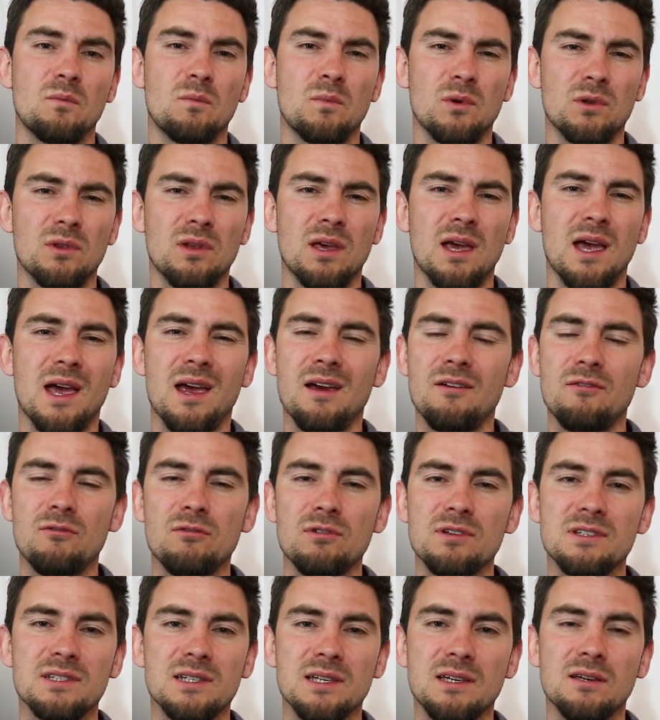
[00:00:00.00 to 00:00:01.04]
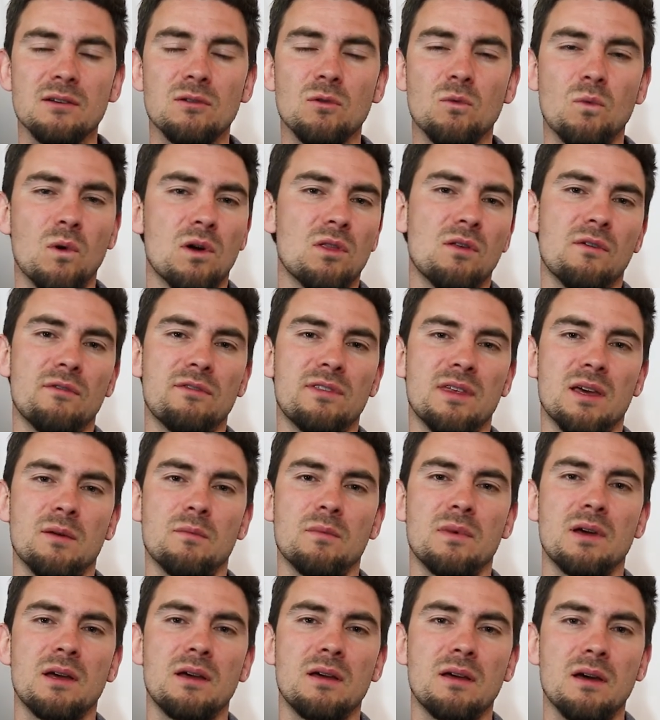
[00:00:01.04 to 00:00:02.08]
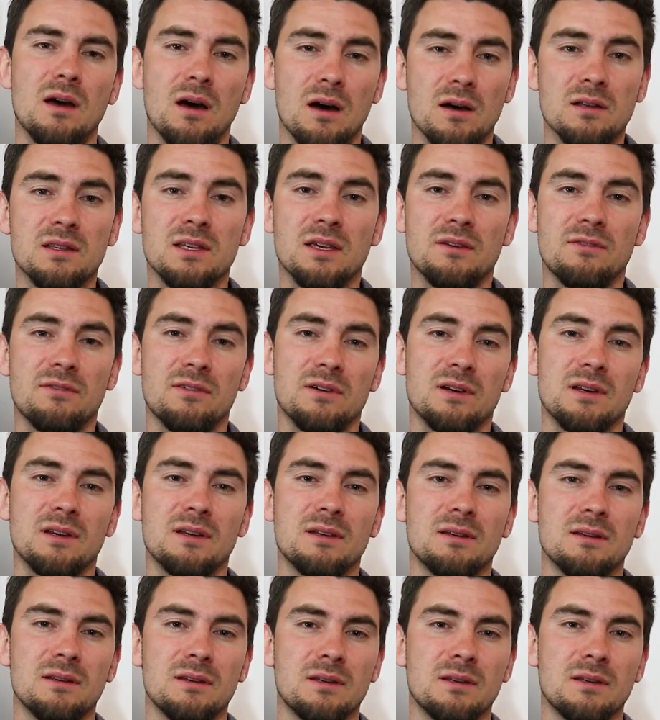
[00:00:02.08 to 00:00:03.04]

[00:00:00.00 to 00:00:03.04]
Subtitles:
but every single one of them are different.